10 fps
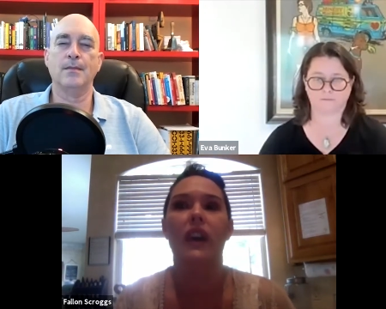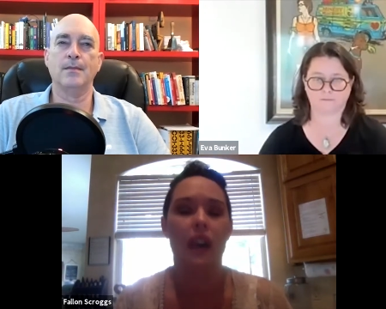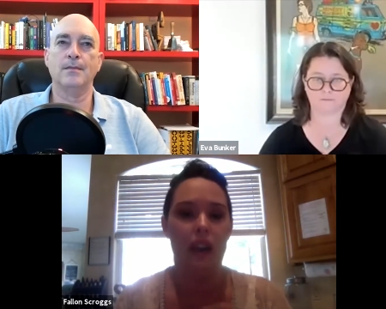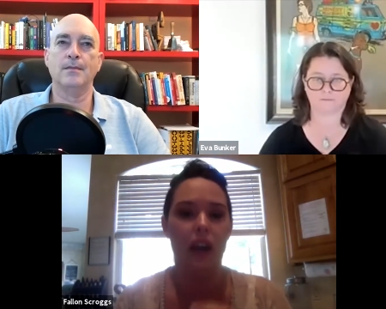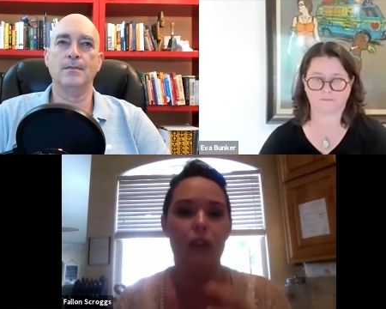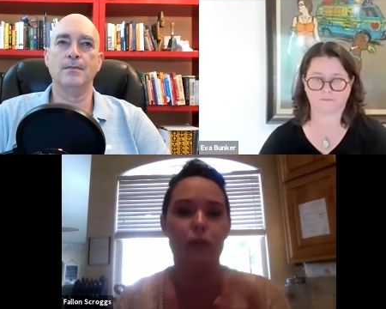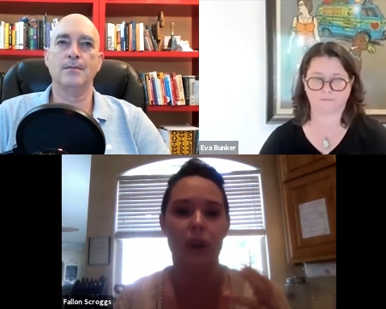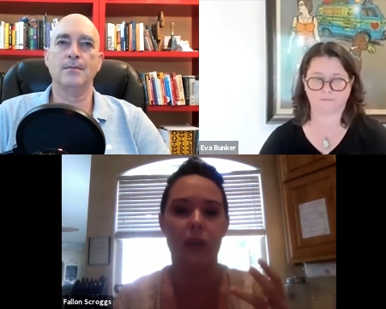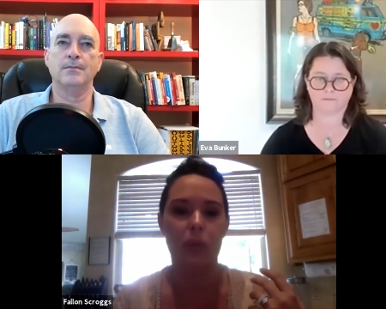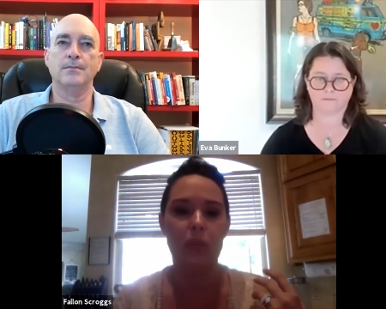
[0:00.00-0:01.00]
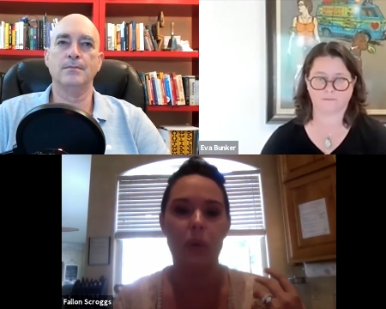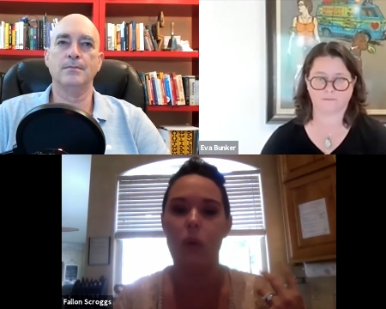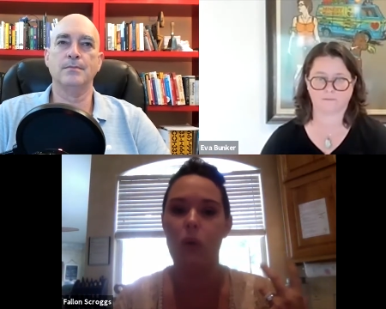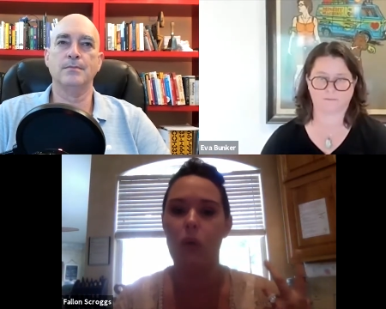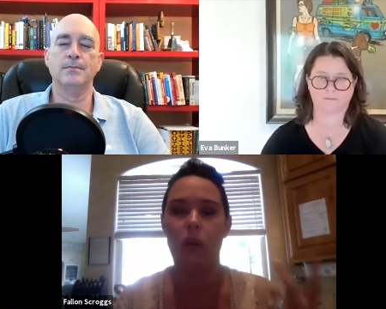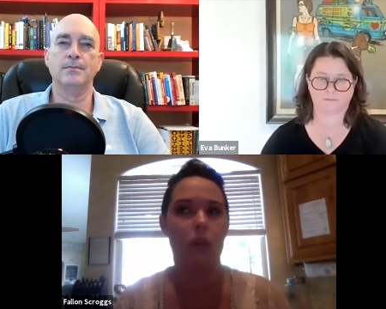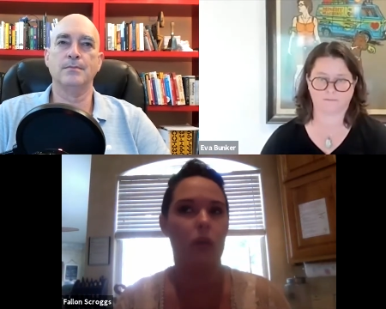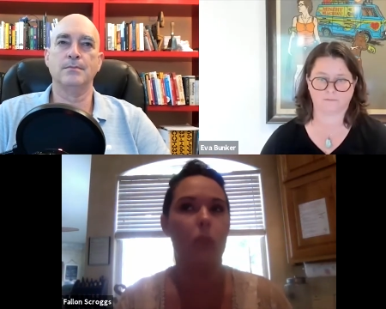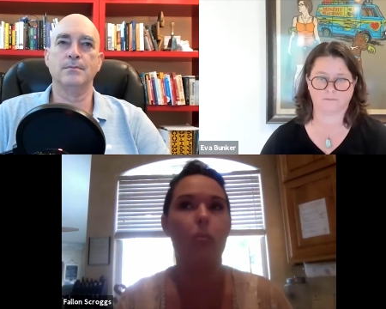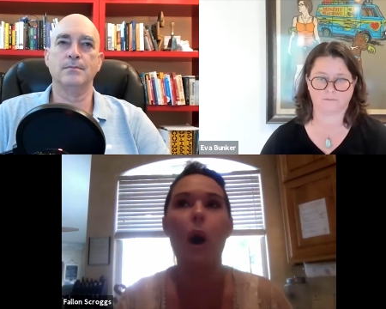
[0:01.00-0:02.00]
Speaker 1: hit of like people
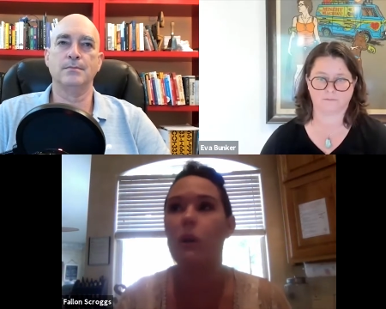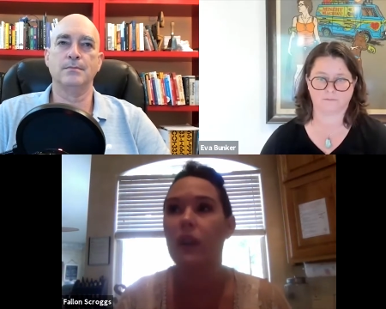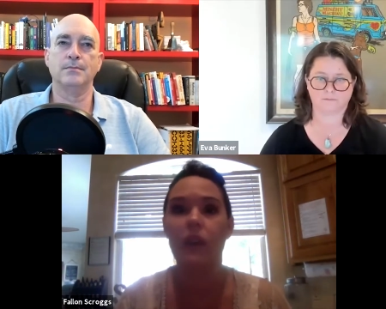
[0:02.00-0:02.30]
were bottling